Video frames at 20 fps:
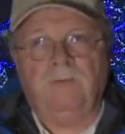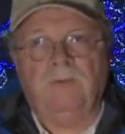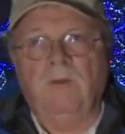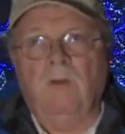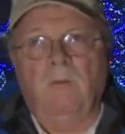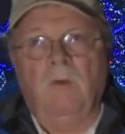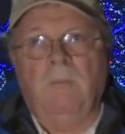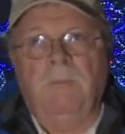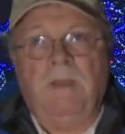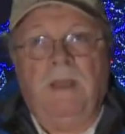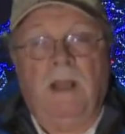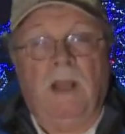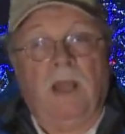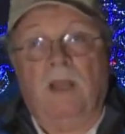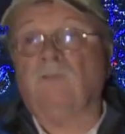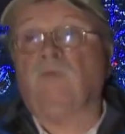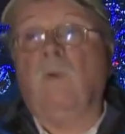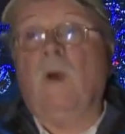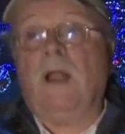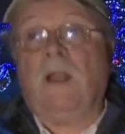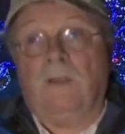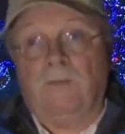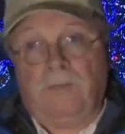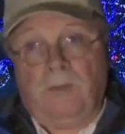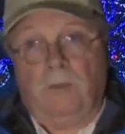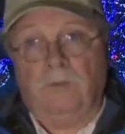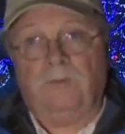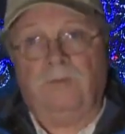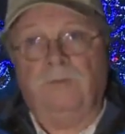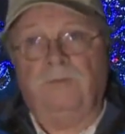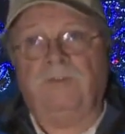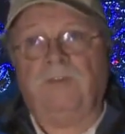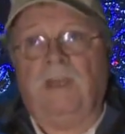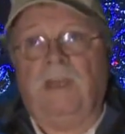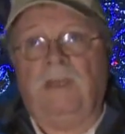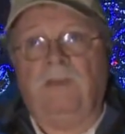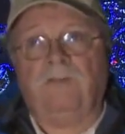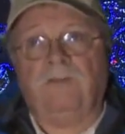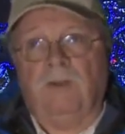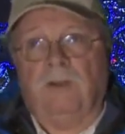snowmobile, as well as those who
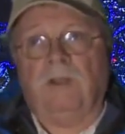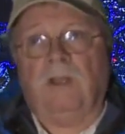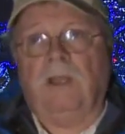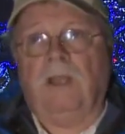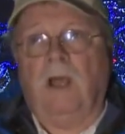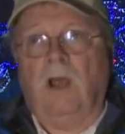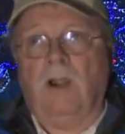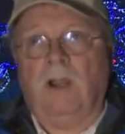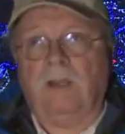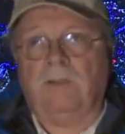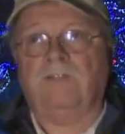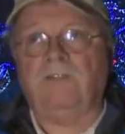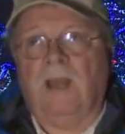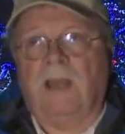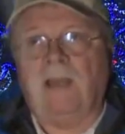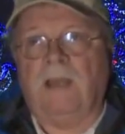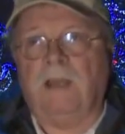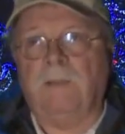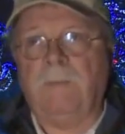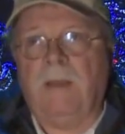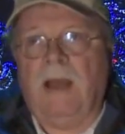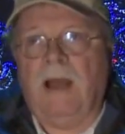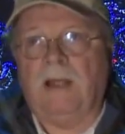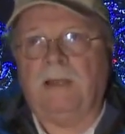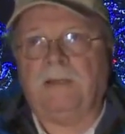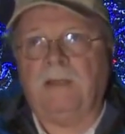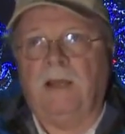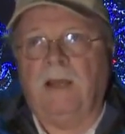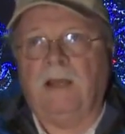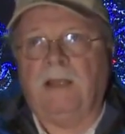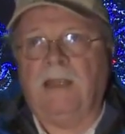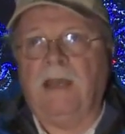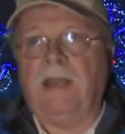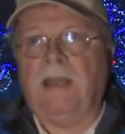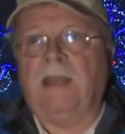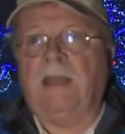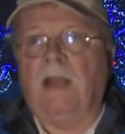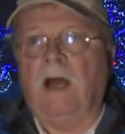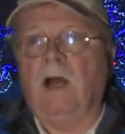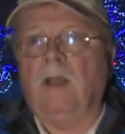ski, certainly are excited about uh,
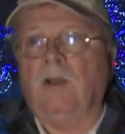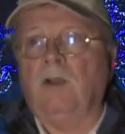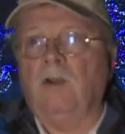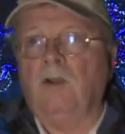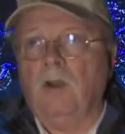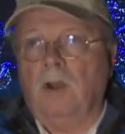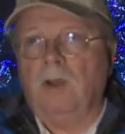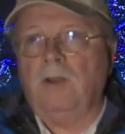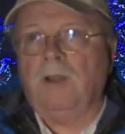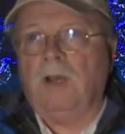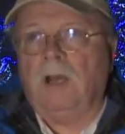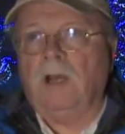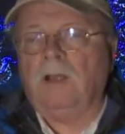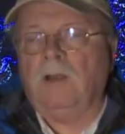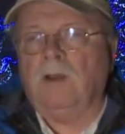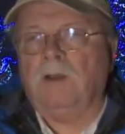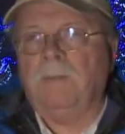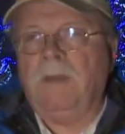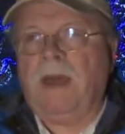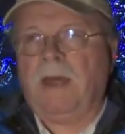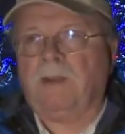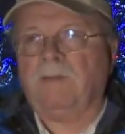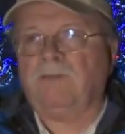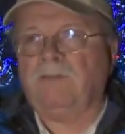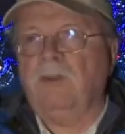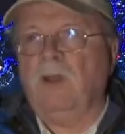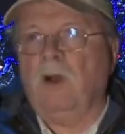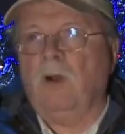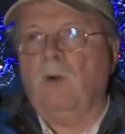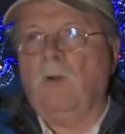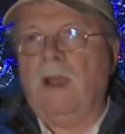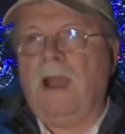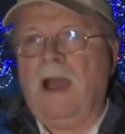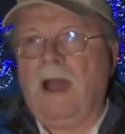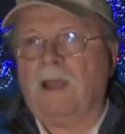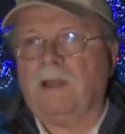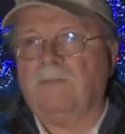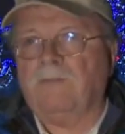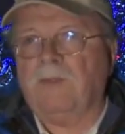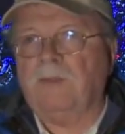getting a good, a good amount of snow
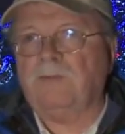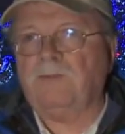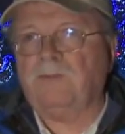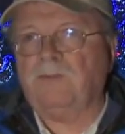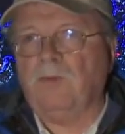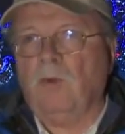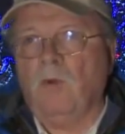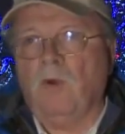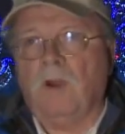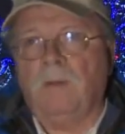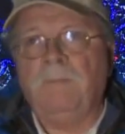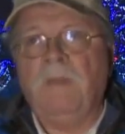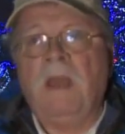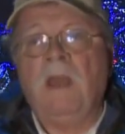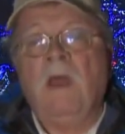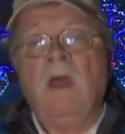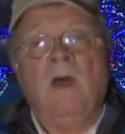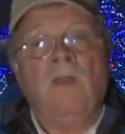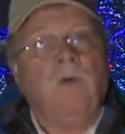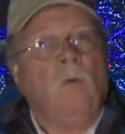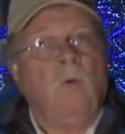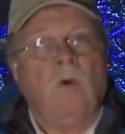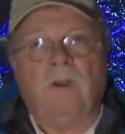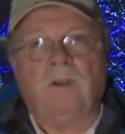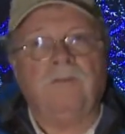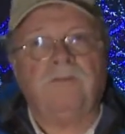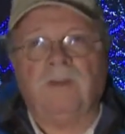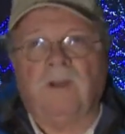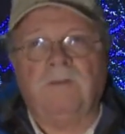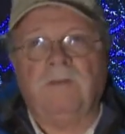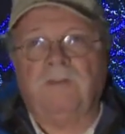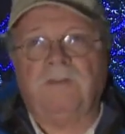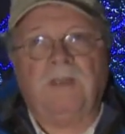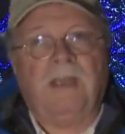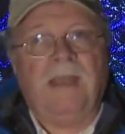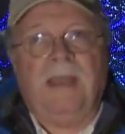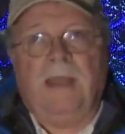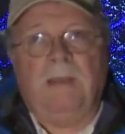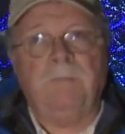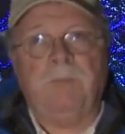out of this storm. The Warden Service
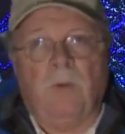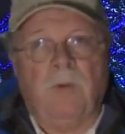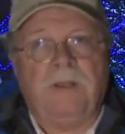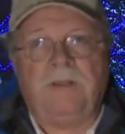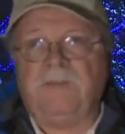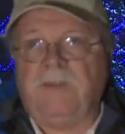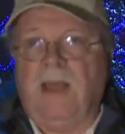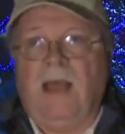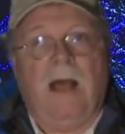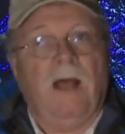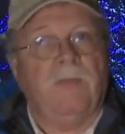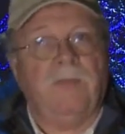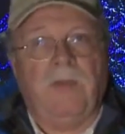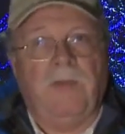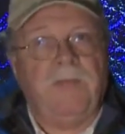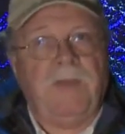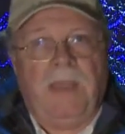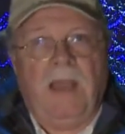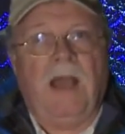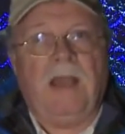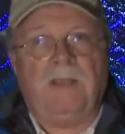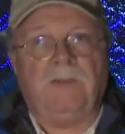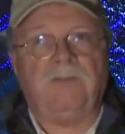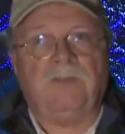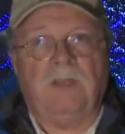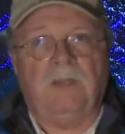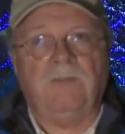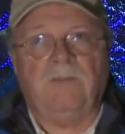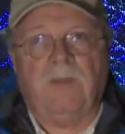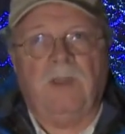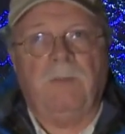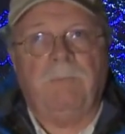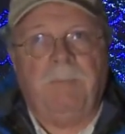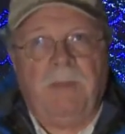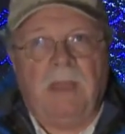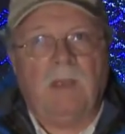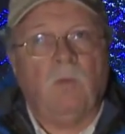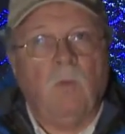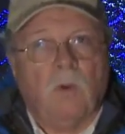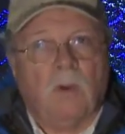again points out that the ice is their
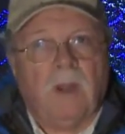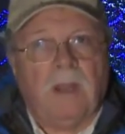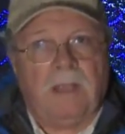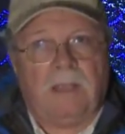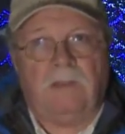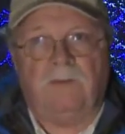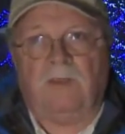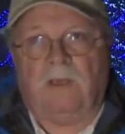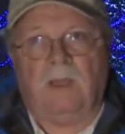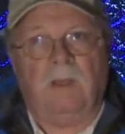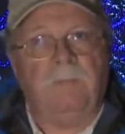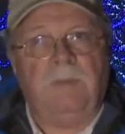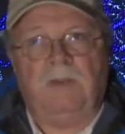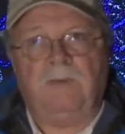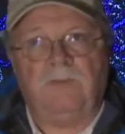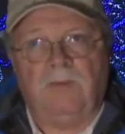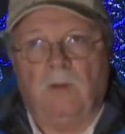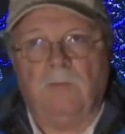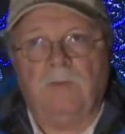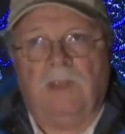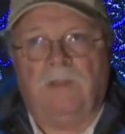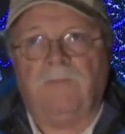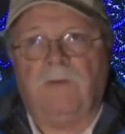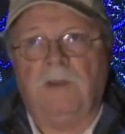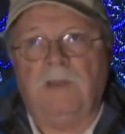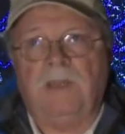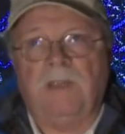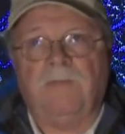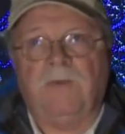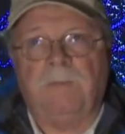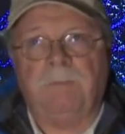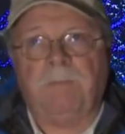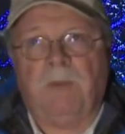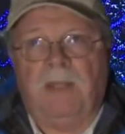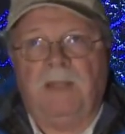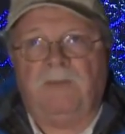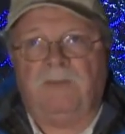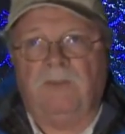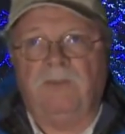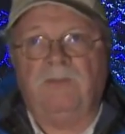big worry because it can be so different in different
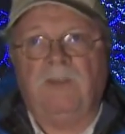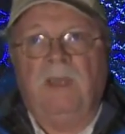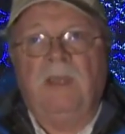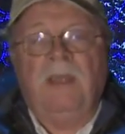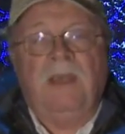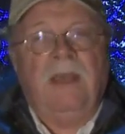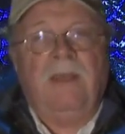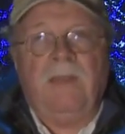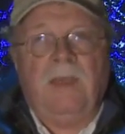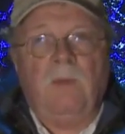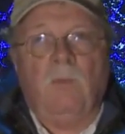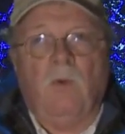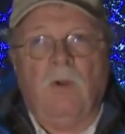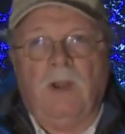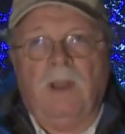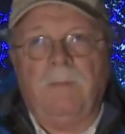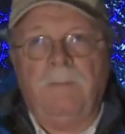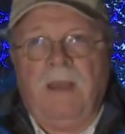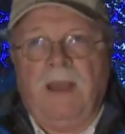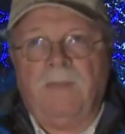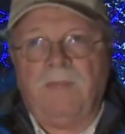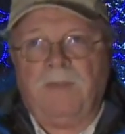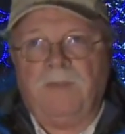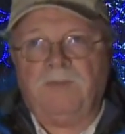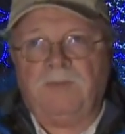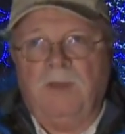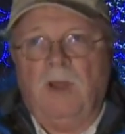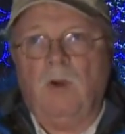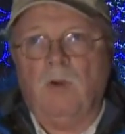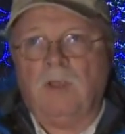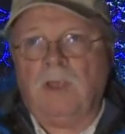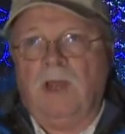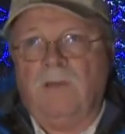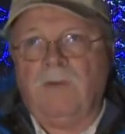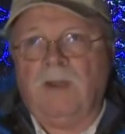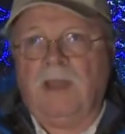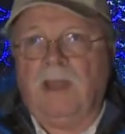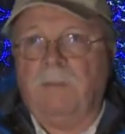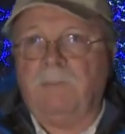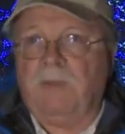places and they worry about the snow
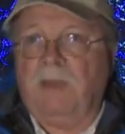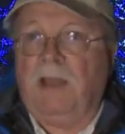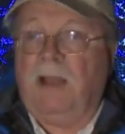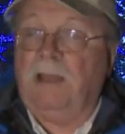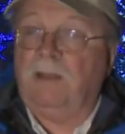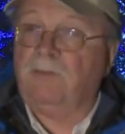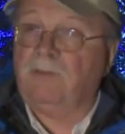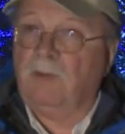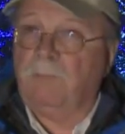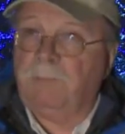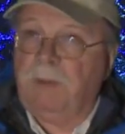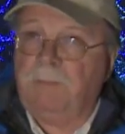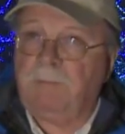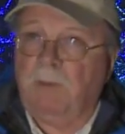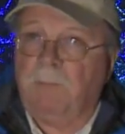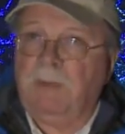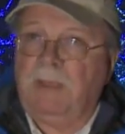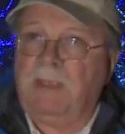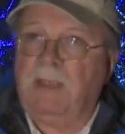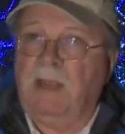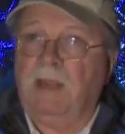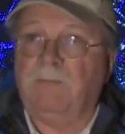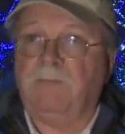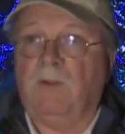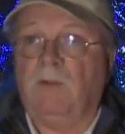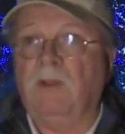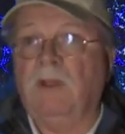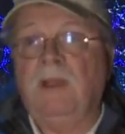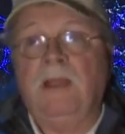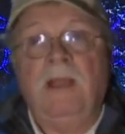covering up the ice, so people be careful.